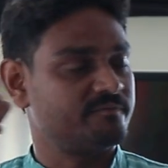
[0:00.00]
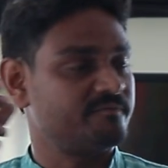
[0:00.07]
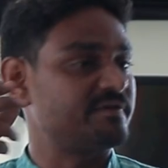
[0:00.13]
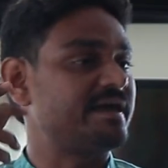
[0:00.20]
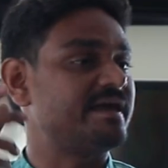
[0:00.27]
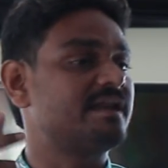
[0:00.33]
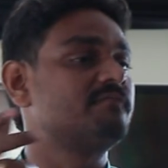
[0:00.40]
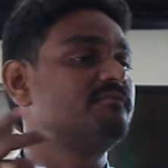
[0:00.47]

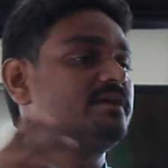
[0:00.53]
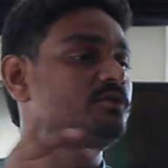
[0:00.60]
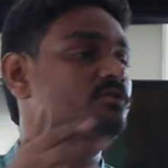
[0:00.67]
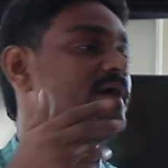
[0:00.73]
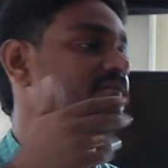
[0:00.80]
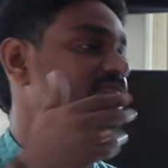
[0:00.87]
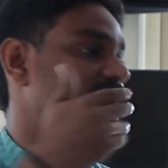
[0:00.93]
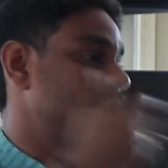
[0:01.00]
wherever
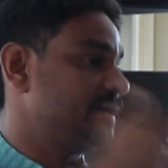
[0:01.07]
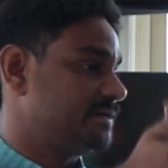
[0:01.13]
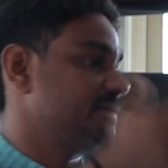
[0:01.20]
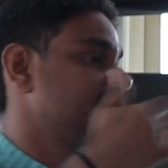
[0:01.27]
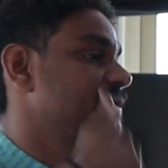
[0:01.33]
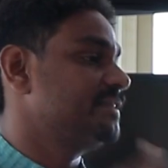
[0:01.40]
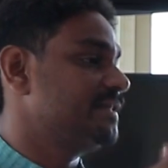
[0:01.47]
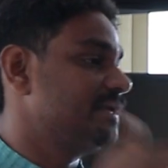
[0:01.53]
you have
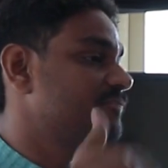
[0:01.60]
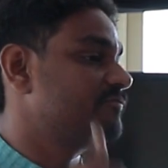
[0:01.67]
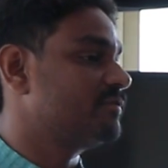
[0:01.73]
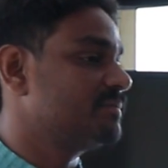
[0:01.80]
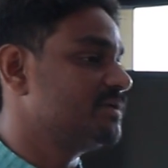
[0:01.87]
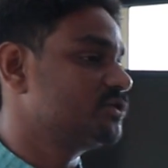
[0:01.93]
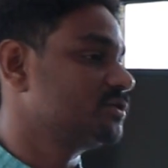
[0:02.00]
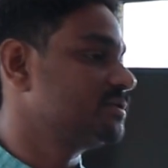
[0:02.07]
collected the
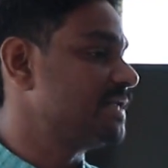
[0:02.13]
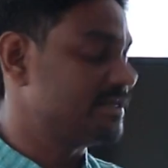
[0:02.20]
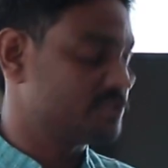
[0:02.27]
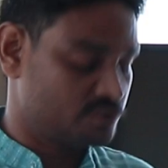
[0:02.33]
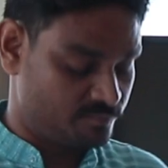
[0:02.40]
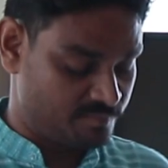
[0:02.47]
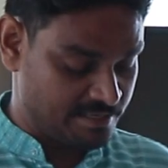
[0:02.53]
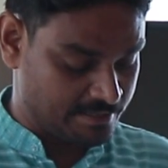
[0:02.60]
information,
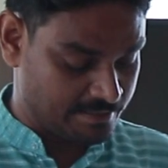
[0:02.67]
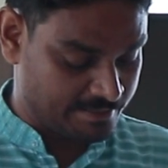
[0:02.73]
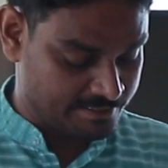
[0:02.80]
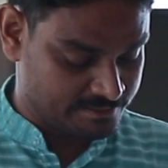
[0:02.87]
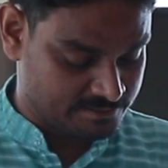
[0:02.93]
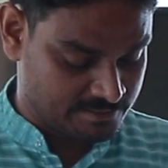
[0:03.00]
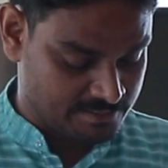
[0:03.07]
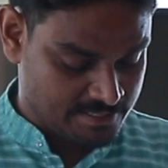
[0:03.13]
that should be
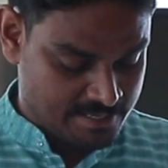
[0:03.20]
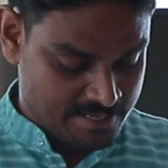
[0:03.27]
correct.